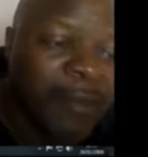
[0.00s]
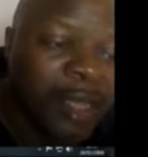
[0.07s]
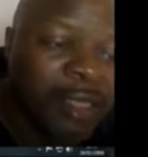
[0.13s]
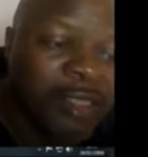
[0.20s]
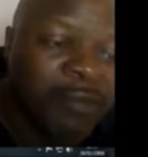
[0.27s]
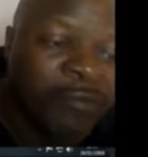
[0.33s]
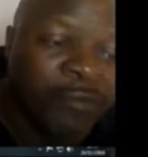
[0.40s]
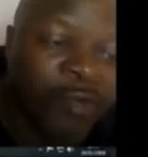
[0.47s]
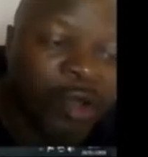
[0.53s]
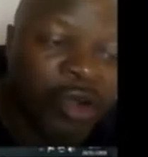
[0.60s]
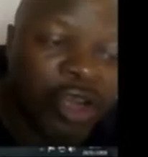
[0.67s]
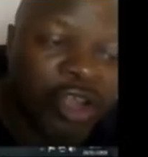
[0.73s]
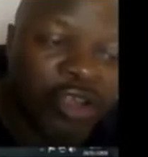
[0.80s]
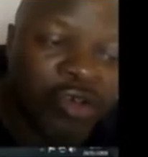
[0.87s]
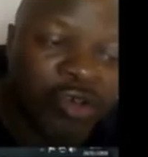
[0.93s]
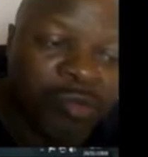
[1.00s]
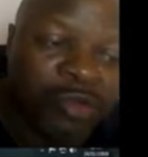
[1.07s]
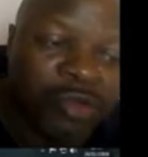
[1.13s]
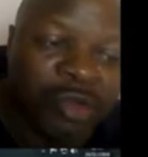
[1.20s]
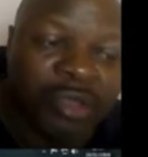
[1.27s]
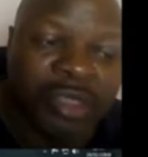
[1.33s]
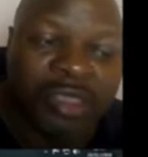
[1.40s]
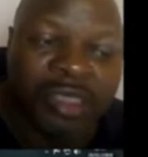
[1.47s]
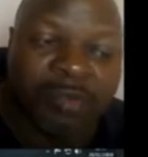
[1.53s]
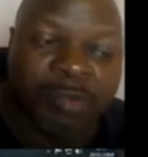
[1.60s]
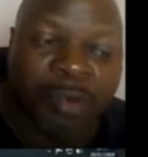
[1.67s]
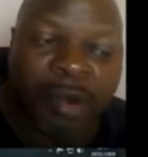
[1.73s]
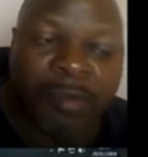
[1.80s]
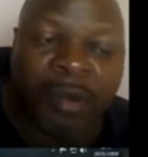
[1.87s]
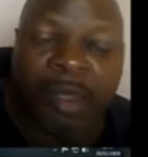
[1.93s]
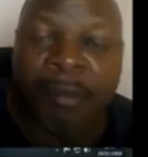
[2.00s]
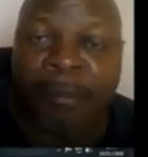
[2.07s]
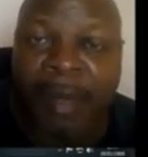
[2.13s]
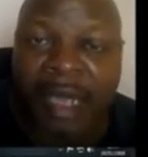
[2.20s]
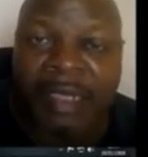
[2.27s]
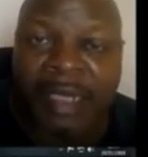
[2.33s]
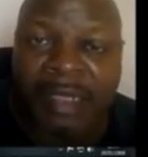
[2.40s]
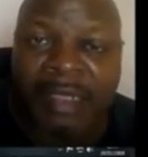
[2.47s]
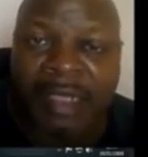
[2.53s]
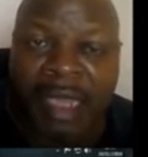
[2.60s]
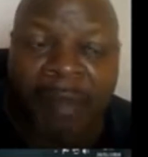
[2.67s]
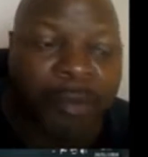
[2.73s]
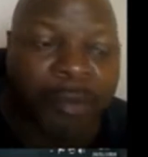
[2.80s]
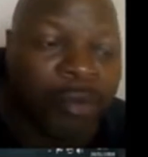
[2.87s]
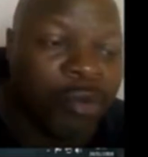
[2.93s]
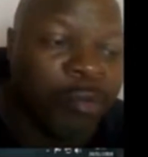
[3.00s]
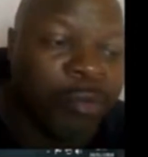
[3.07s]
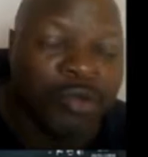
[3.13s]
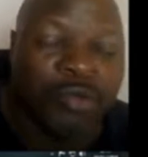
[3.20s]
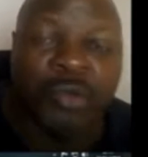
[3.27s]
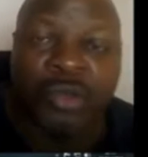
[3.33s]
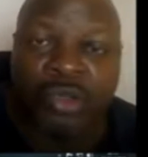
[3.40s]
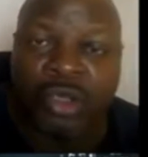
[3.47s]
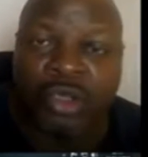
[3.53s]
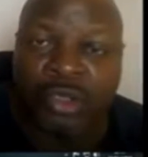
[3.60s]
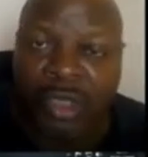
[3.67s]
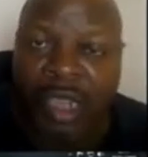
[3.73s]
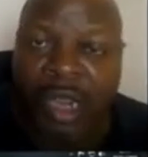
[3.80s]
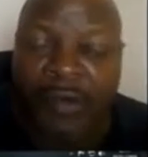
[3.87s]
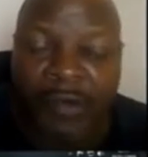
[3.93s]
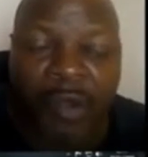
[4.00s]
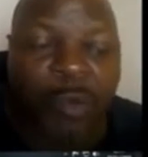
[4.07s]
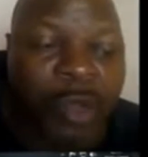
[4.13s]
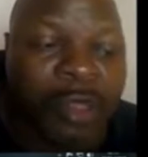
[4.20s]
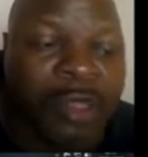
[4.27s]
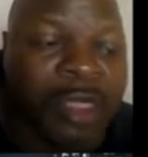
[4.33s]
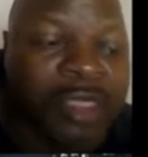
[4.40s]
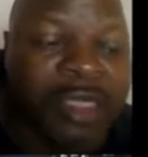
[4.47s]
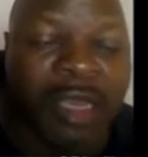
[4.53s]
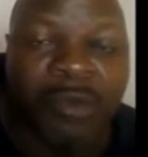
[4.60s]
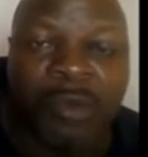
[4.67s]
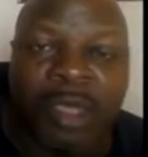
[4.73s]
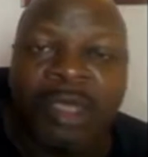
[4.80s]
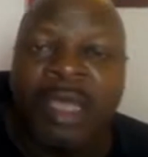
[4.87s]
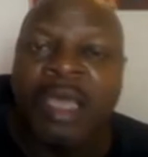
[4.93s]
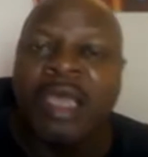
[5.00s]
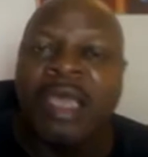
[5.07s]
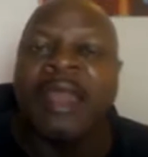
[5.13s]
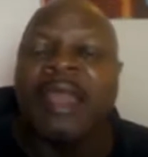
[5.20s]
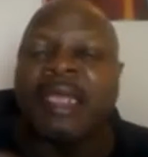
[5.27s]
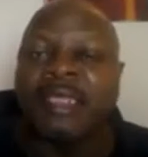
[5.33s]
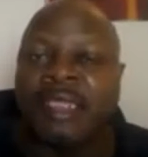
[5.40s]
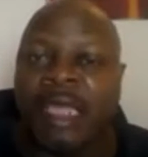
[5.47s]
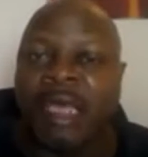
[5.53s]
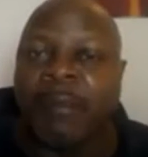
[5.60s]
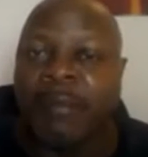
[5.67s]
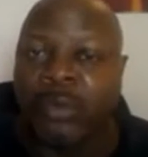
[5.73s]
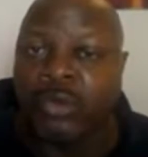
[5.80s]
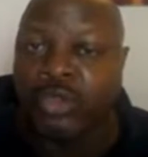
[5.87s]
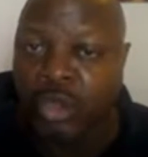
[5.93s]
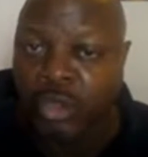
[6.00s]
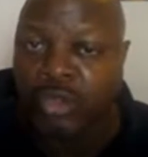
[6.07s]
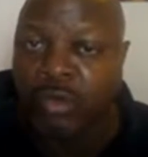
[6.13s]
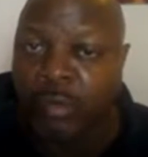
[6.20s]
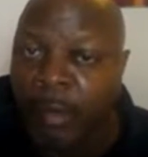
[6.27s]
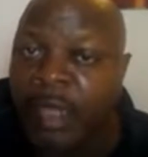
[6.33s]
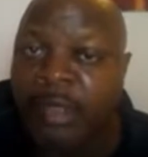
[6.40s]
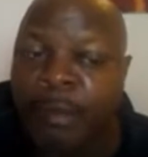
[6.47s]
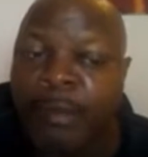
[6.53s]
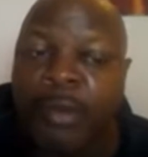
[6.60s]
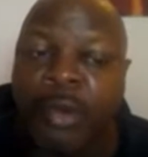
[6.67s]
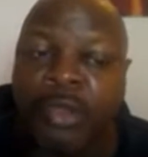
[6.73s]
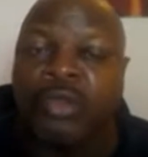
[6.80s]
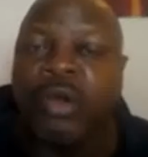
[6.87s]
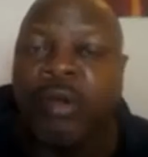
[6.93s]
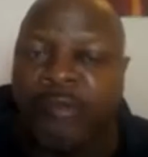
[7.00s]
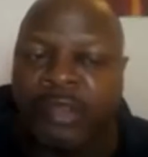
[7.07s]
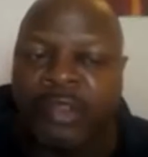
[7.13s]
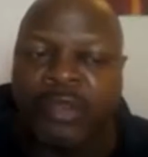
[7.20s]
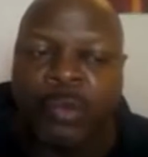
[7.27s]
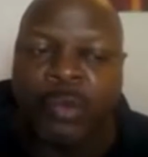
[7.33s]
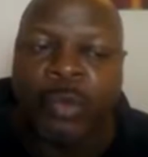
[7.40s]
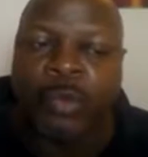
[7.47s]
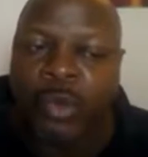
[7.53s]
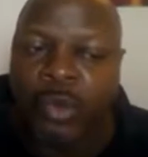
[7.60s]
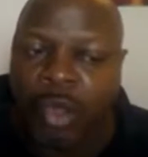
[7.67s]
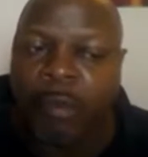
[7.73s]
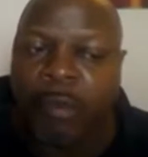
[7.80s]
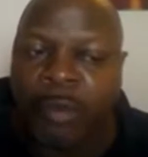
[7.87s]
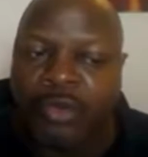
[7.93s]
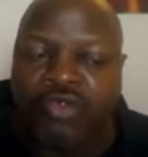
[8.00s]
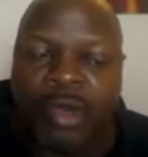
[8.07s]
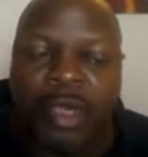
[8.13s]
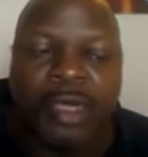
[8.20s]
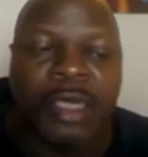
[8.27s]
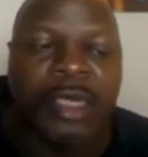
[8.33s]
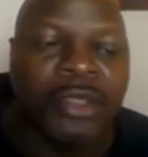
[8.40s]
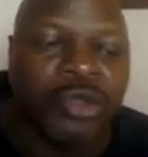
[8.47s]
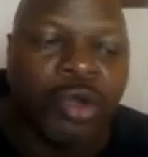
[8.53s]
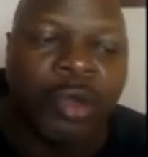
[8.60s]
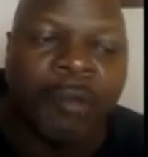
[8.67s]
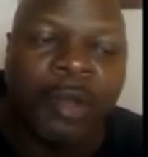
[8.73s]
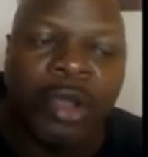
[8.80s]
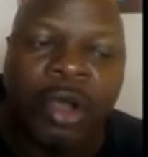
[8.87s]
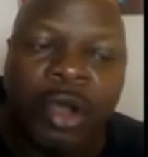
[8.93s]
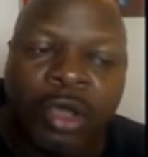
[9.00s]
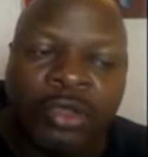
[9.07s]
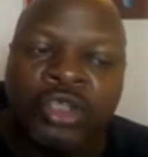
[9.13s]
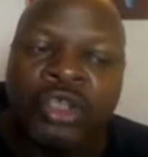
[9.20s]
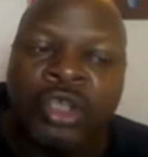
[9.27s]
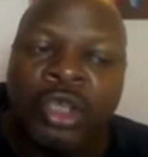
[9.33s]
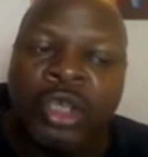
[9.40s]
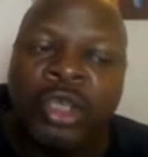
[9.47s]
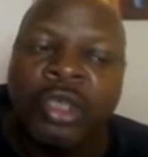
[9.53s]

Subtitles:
Its volume, so this is probably a bad example, but we'll just carry on with this anyway. An example just to make the point. So obviously we would not be trading this coin because